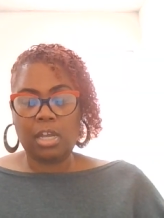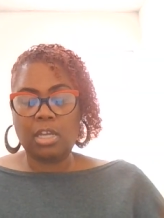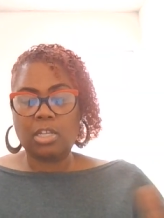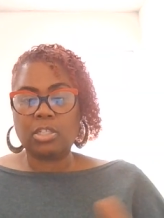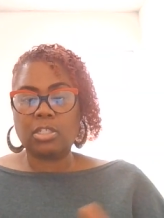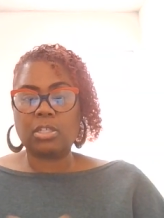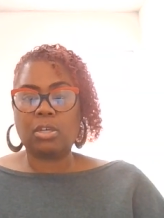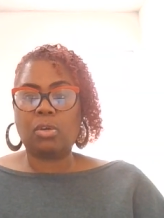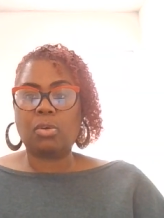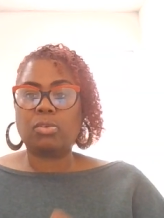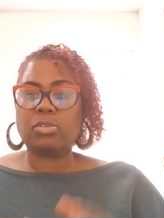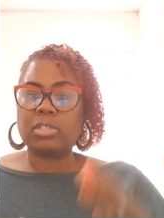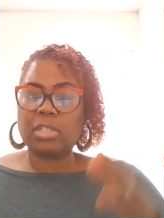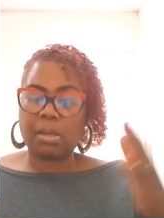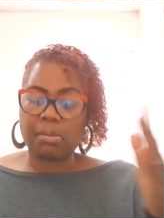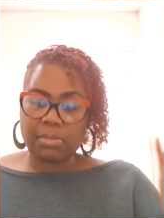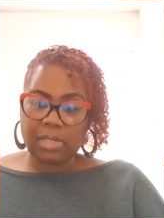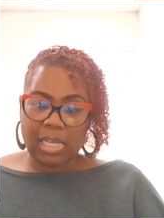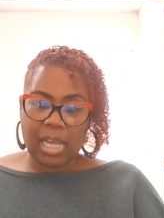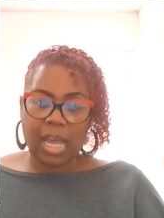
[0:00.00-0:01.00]
So
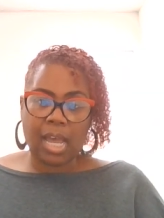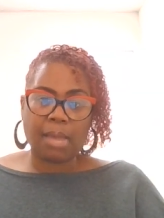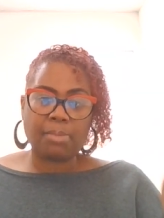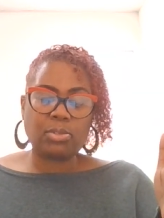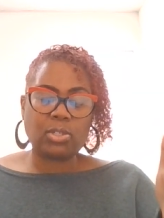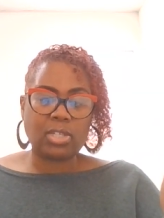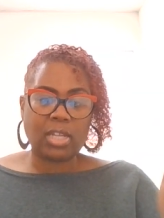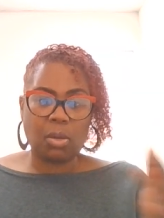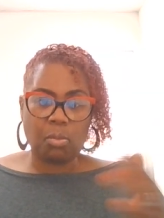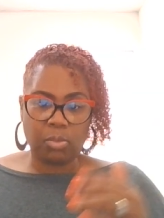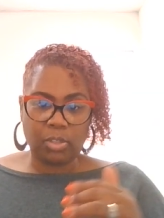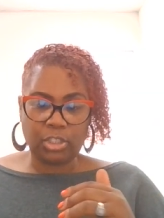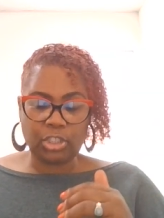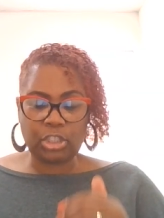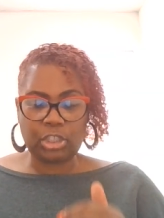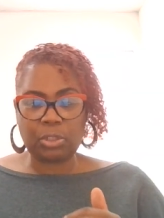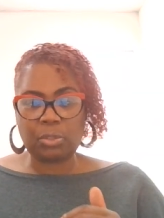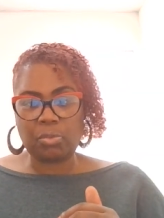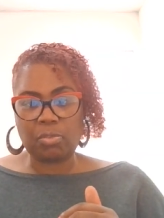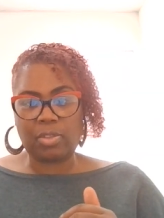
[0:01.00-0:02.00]
sometimes they will
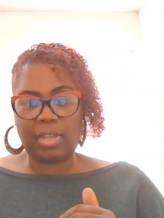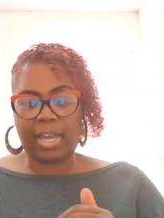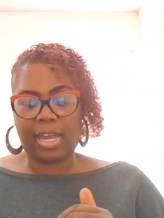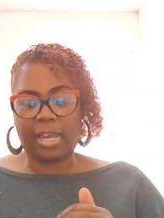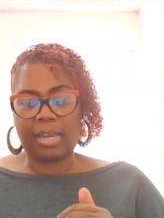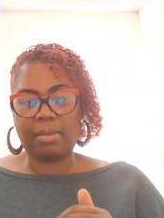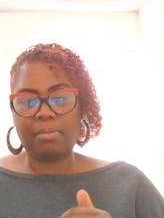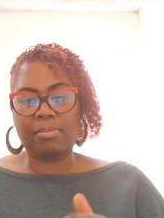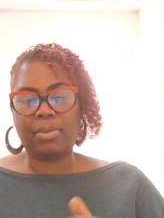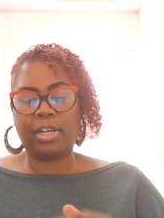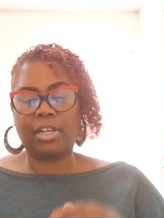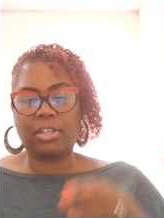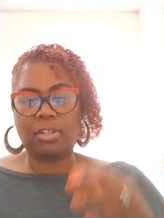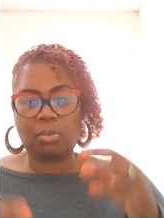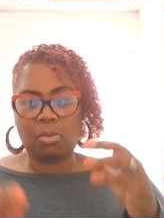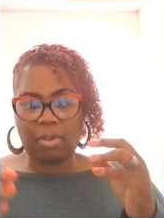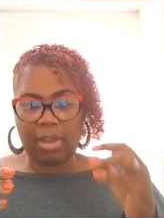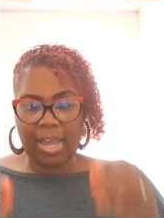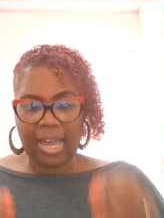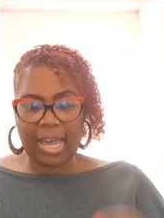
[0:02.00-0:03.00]
do that, but
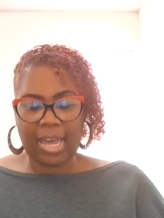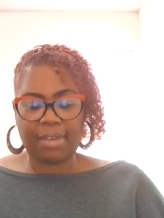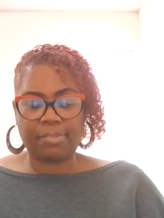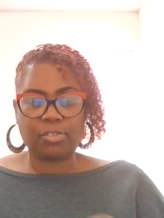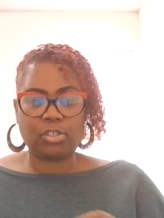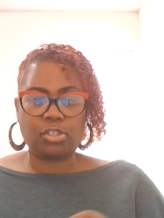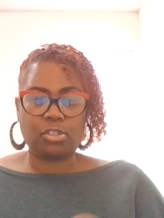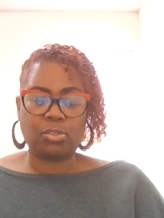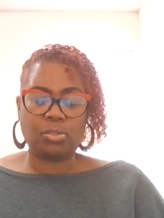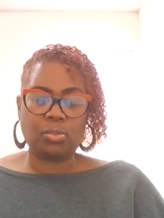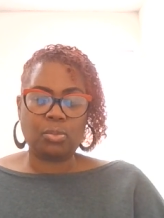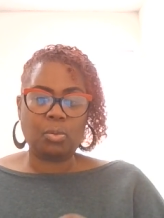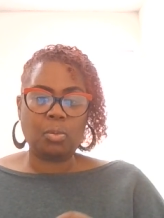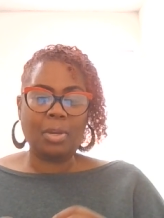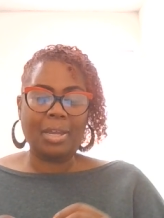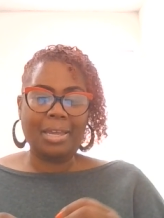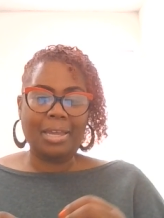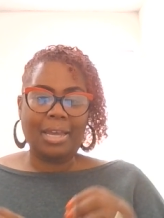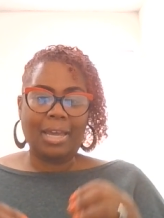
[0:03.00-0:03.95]
you have to